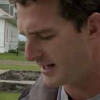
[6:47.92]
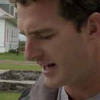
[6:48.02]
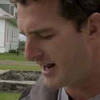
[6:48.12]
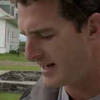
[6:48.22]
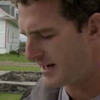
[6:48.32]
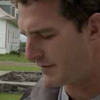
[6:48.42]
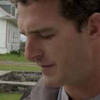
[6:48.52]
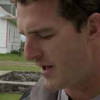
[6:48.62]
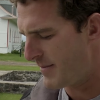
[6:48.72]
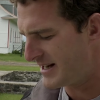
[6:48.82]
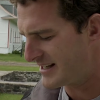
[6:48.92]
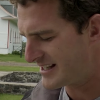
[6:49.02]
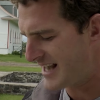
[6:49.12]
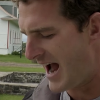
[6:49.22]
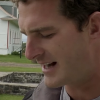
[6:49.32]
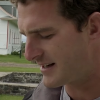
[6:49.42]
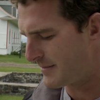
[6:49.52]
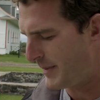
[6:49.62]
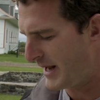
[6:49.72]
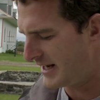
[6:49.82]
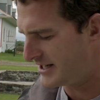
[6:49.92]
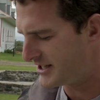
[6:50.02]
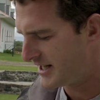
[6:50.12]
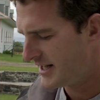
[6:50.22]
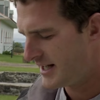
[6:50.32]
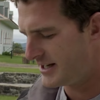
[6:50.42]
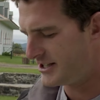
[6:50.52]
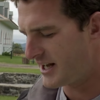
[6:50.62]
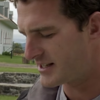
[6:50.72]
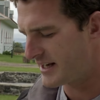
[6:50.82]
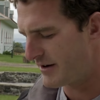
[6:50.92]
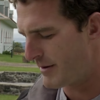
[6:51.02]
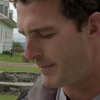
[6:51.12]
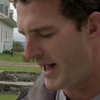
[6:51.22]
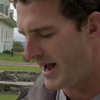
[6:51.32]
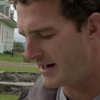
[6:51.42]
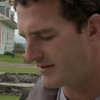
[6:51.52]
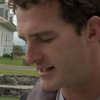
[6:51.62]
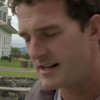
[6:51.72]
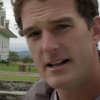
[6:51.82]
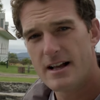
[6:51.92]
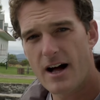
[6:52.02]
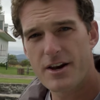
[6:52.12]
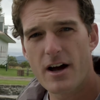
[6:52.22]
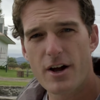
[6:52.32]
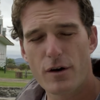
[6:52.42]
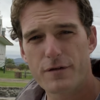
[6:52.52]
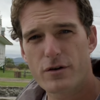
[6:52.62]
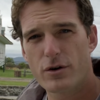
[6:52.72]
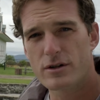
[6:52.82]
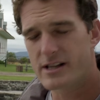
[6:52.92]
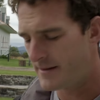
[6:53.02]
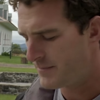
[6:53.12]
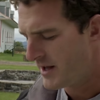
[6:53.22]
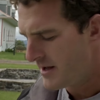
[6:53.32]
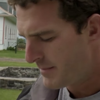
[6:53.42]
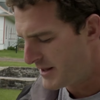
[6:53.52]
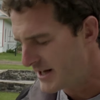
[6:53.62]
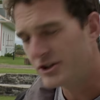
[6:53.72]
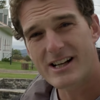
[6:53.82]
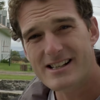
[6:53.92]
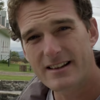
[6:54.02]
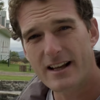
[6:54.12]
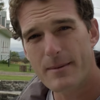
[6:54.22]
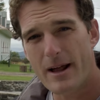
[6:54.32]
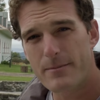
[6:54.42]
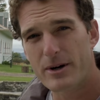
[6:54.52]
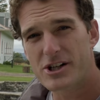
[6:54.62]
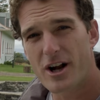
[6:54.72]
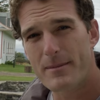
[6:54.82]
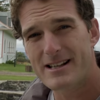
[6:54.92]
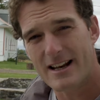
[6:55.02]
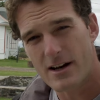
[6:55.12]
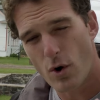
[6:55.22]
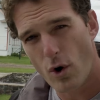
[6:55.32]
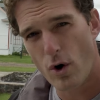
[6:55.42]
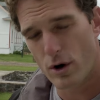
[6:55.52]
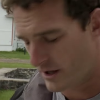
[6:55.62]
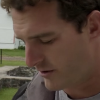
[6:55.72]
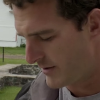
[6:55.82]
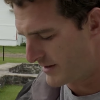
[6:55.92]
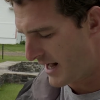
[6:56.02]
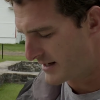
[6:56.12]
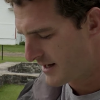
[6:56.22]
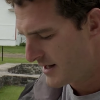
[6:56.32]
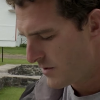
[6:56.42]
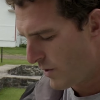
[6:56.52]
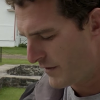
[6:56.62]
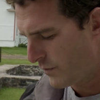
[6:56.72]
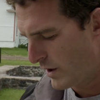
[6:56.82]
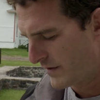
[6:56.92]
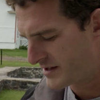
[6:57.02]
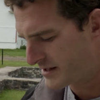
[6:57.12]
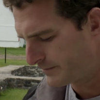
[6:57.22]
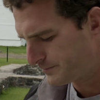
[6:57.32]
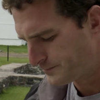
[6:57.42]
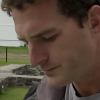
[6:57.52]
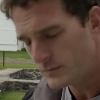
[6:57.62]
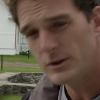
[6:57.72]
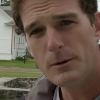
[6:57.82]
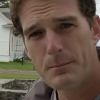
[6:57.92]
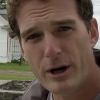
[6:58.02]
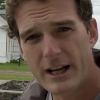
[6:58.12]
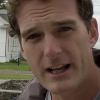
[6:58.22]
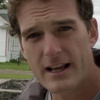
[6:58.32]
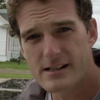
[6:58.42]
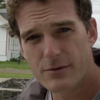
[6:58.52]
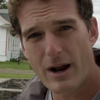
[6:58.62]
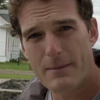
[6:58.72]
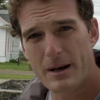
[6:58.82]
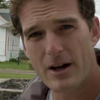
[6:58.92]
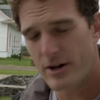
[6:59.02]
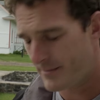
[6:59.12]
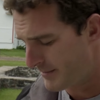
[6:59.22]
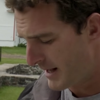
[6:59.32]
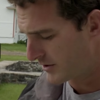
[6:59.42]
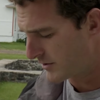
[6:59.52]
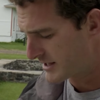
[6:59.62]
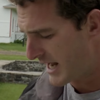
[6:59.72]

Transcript: the Canadian vermin sacked and pillaged and justly repaid of this unheard of cruelty. But the interesting thing about the British Army is they didn't all agree with that. One of Wolfe's brigadiers, the rank below him, a man called